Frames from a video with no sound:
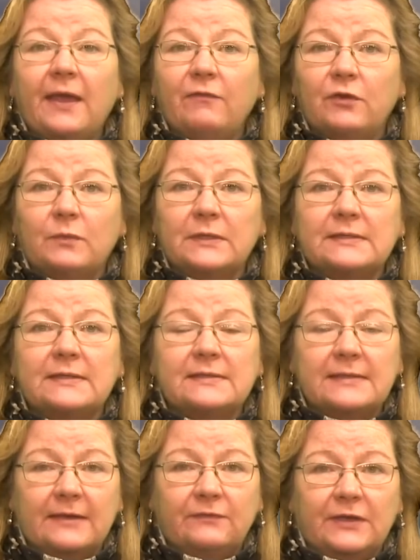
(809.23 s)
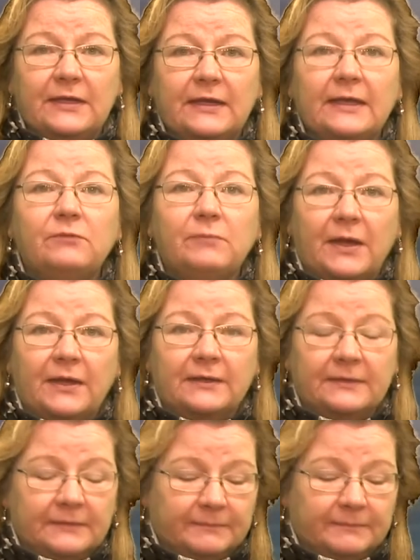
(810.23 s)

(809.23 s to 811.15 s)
everyone's safety in mind.